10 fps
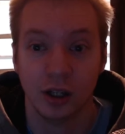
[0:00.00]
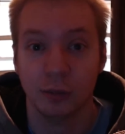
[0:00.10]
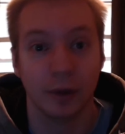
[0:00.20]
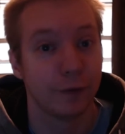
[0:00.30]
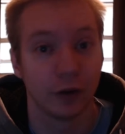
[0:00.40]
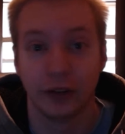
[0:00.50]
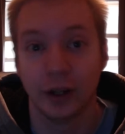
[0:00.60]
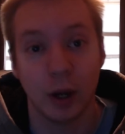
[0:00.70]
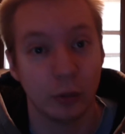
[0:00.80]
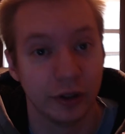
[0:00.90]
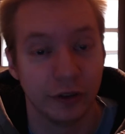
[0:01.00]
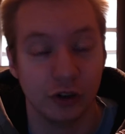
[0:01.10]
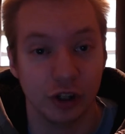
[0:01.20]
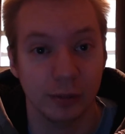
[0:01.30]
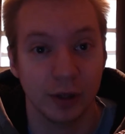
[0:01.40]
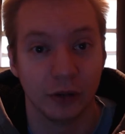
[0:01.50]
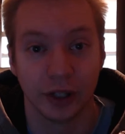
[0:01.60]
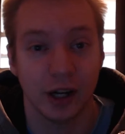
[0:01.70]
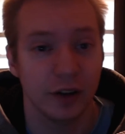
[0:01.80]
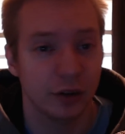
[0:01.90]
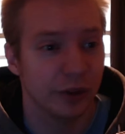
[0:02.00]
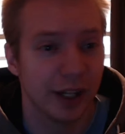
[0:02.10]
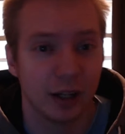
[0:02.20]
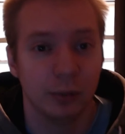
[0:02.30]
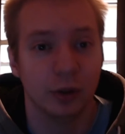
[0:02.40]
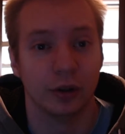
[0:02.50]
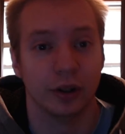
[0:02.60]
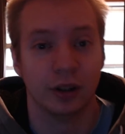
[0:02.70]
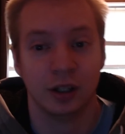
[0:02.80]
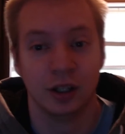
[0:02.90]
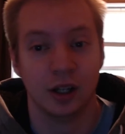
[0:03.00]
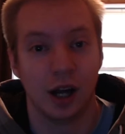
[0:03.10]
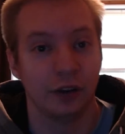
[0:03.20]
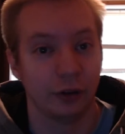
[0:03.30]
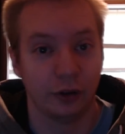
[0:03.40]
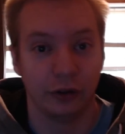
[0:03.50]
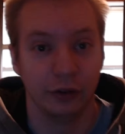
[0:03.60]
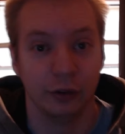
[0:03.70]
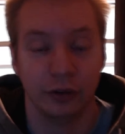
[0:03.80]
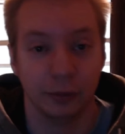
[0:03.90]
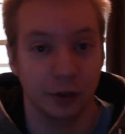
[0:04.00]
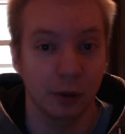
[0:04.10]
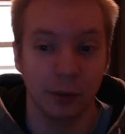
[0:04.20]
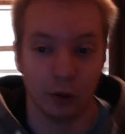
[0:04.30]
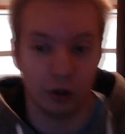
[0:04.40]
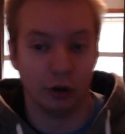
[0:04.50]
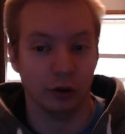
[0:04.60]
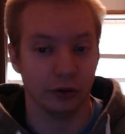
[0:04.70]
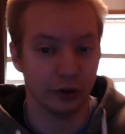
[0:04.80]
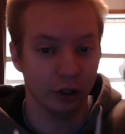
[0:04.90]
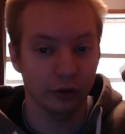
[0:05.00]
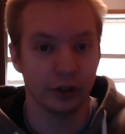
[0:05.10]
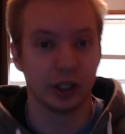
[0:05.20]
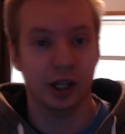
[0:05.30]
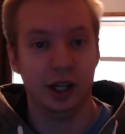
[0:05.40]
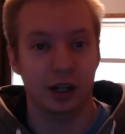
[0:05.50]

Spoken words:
My first day when I went to the gym, I was like, I don't even know what the heck I'm doing. I started doing some dumbbell curls, you know, I was like, yeah.